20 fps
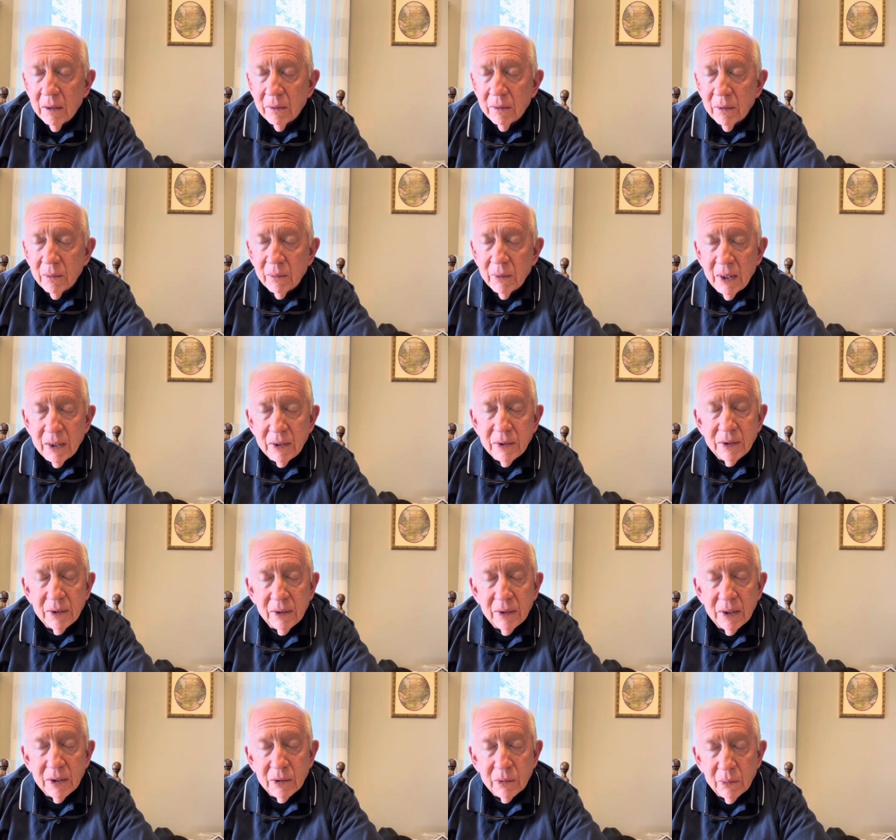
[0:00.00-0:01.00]
the rest
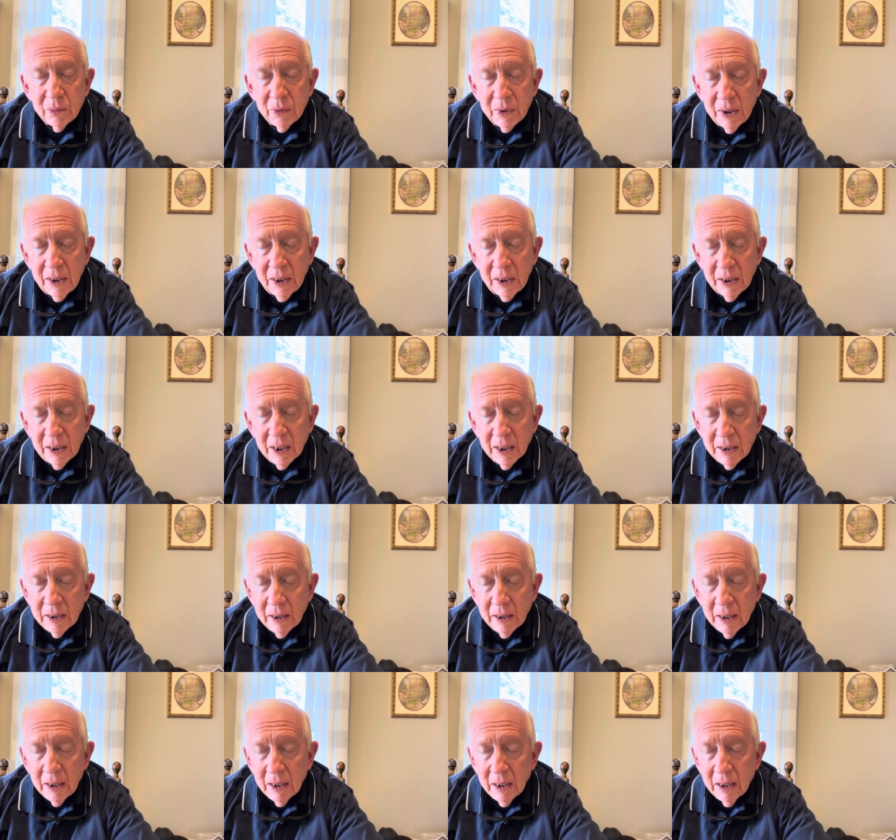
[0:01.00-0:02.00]
of this week
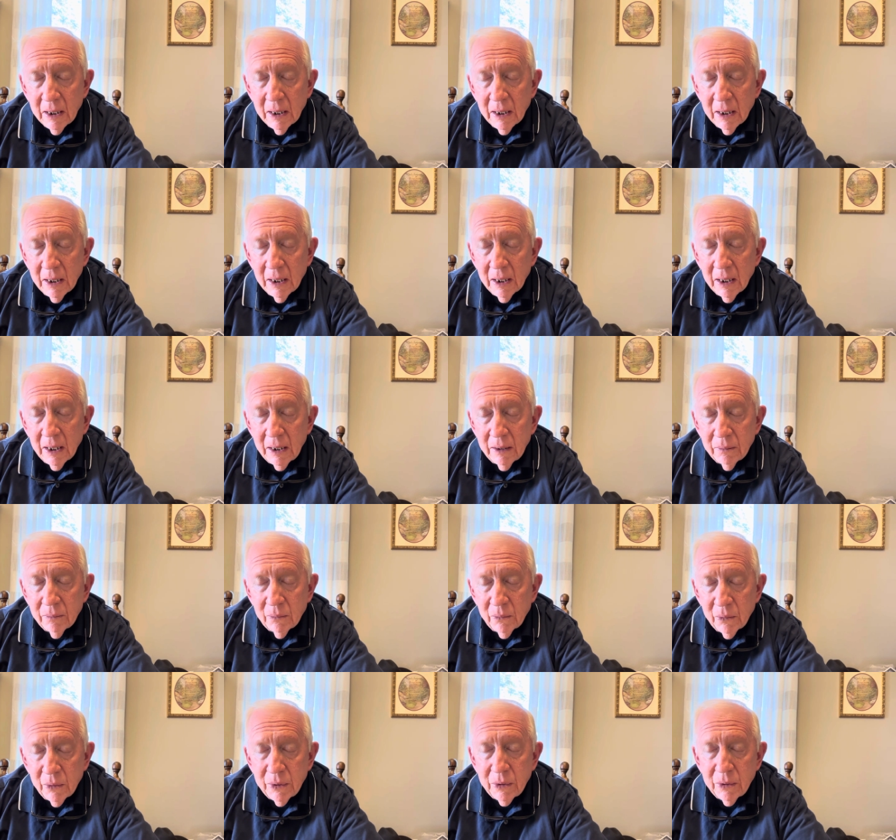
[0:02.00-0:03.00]
and
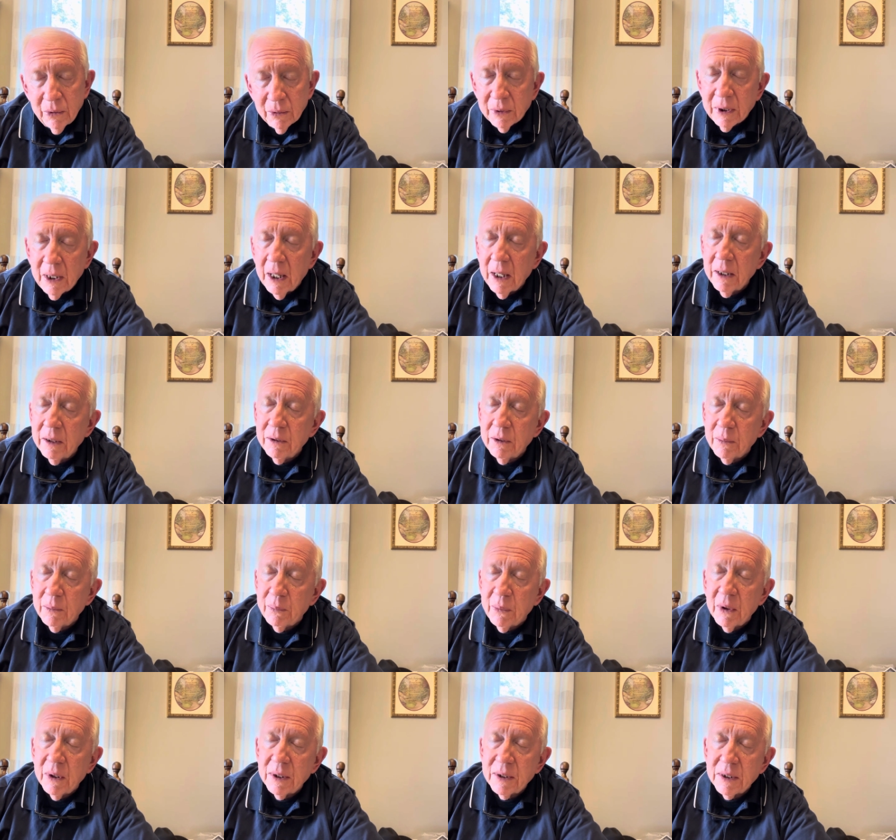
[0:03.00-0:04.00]
and when you're kind of
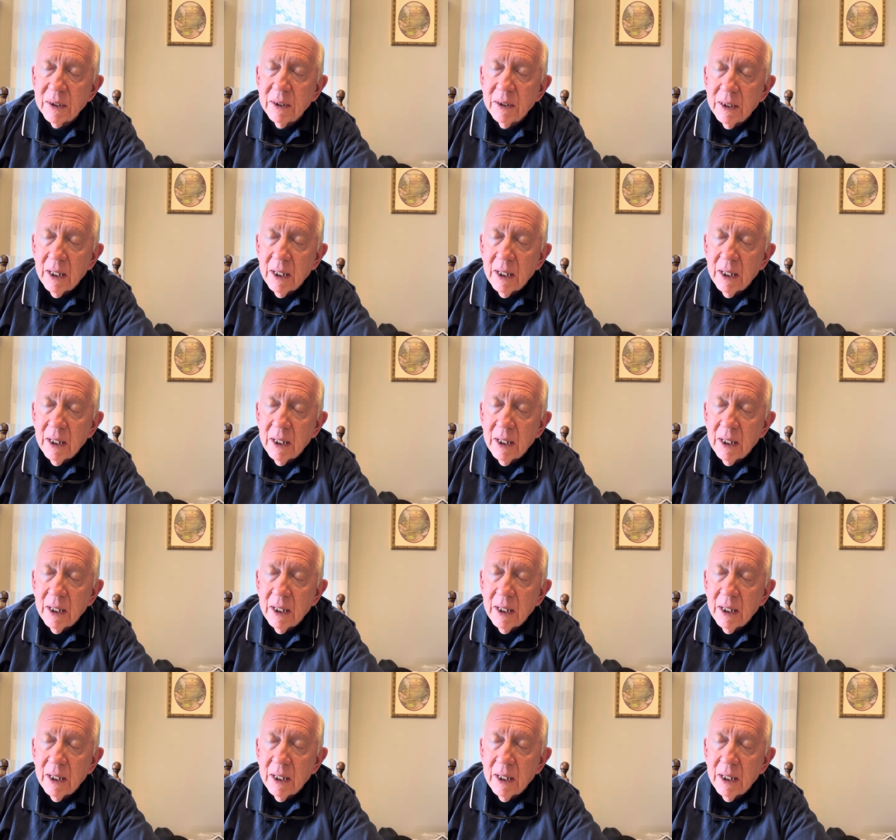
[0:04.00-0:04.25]
depressed and